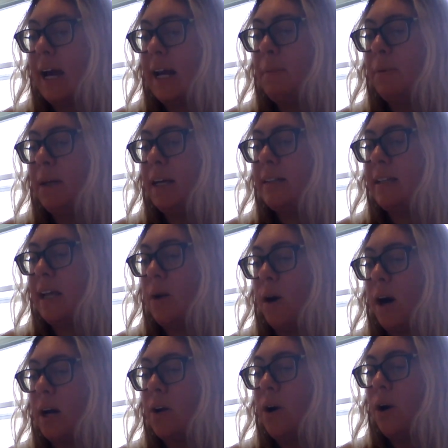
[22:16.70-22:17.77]
eat any place I
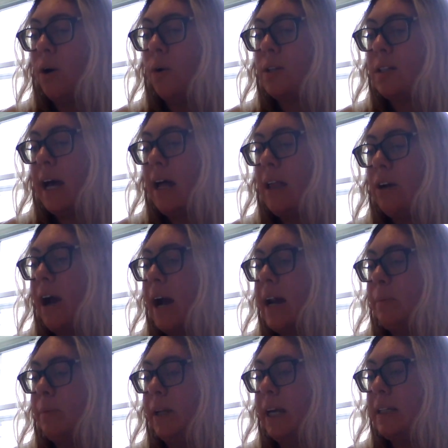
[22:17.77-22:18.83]
want, hotel or
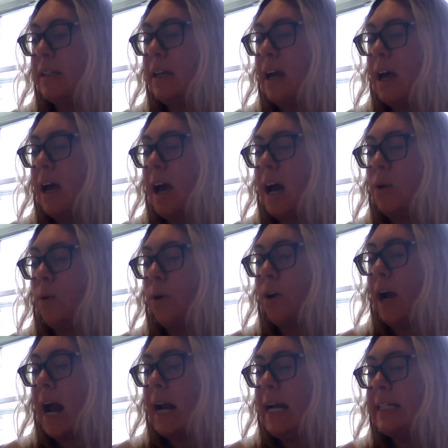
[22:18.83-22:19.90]
any place, and order
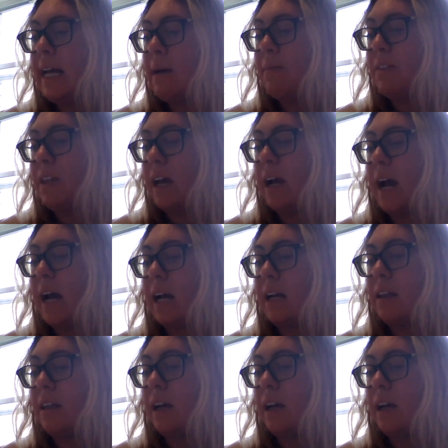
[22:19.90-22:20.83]
any damn thing I could